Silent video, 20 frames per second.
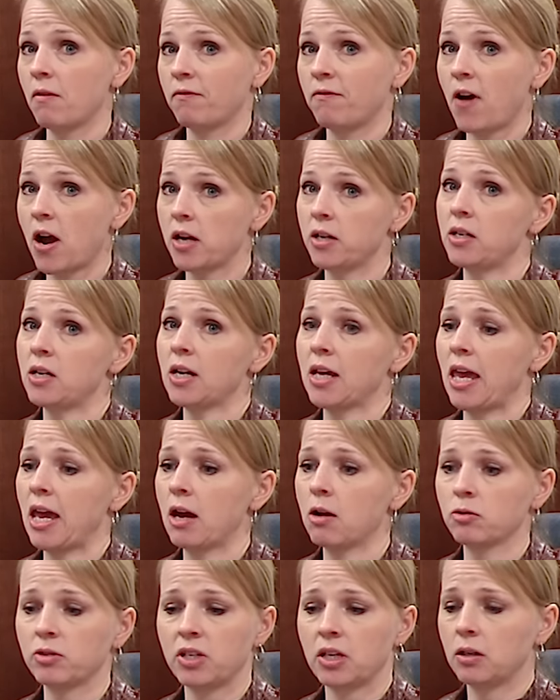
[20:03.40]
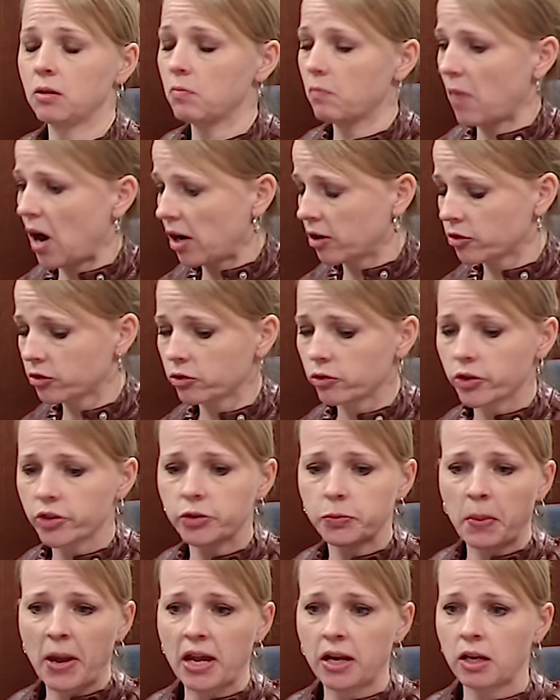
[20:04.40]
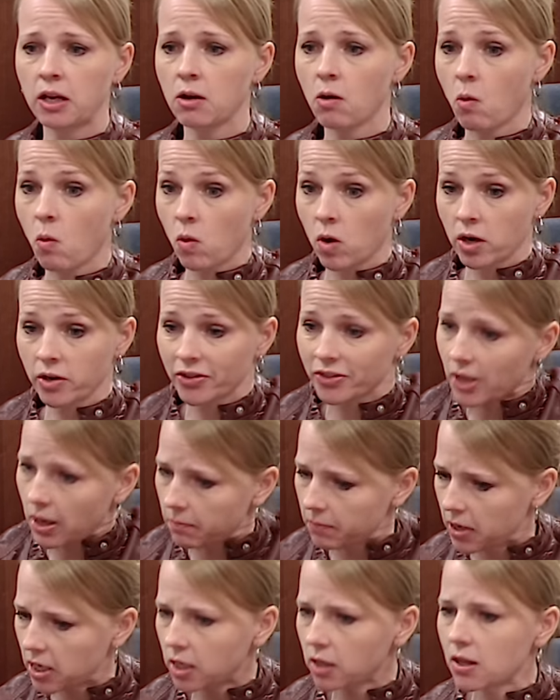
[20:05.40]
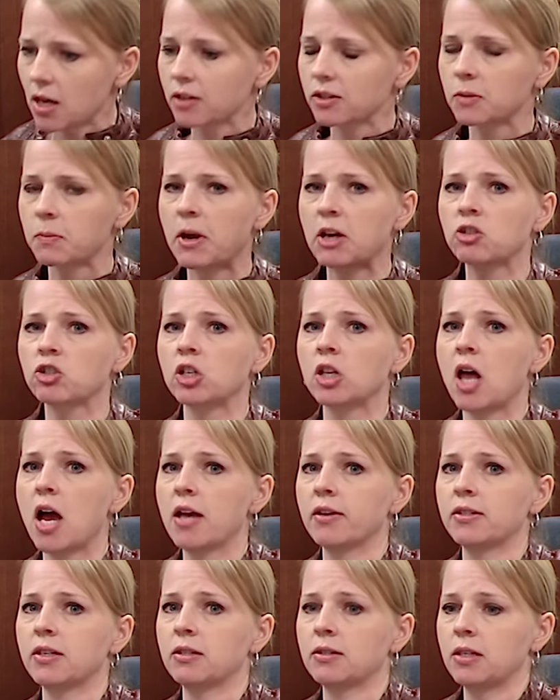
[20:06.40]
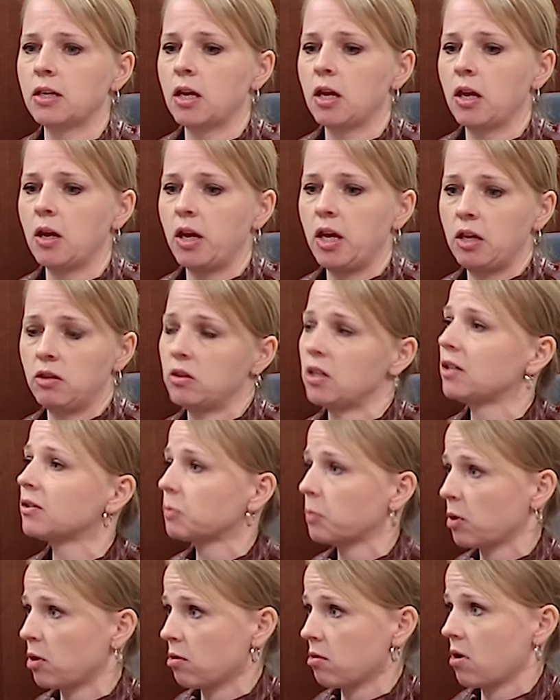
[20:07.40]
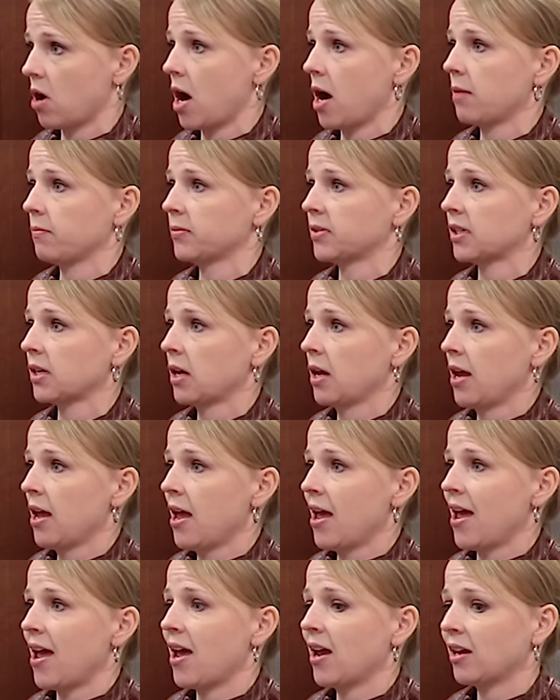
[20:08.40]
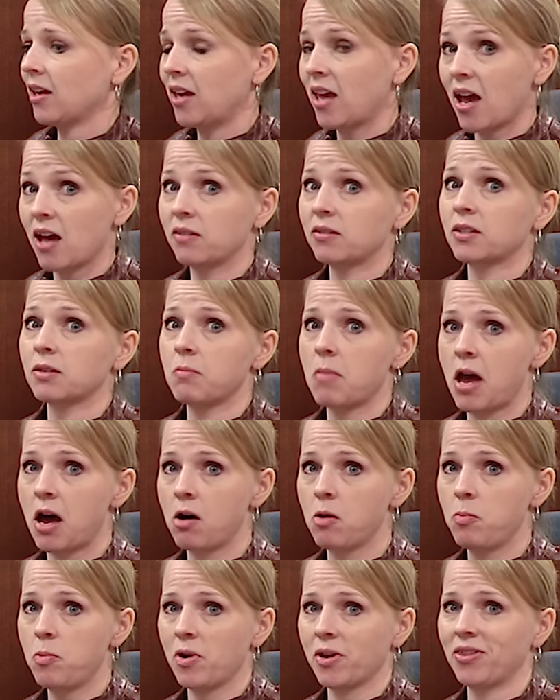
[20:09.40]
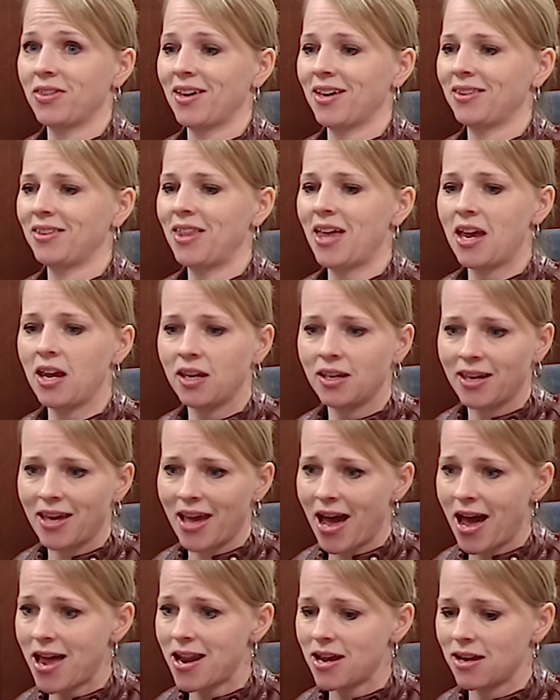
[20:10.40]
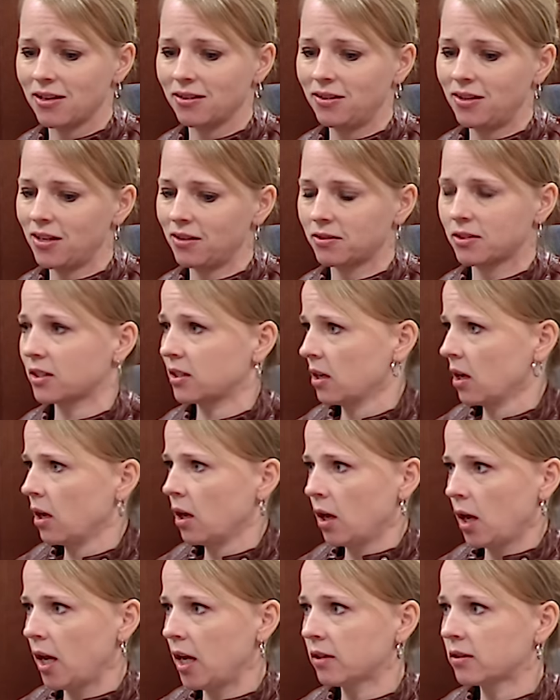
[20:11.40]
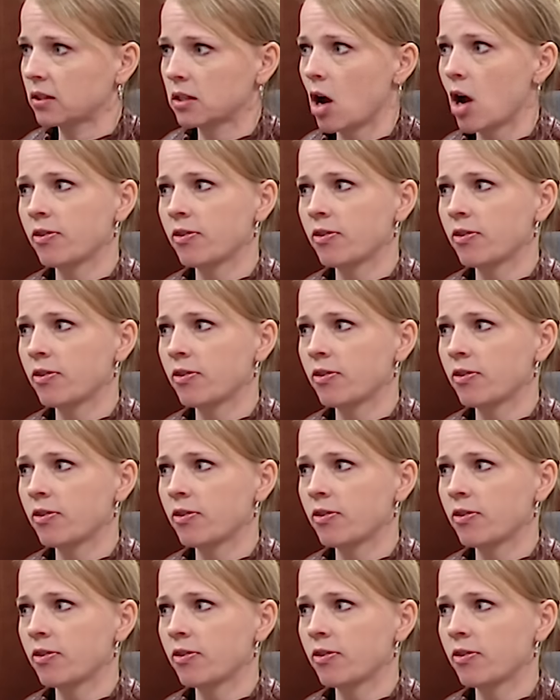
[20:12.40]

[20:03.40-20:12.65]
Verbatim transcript: Find an accountant, Meyers Norris Penny, or somebody that specializes in these programs and get some help with it. They get it. It's it's well,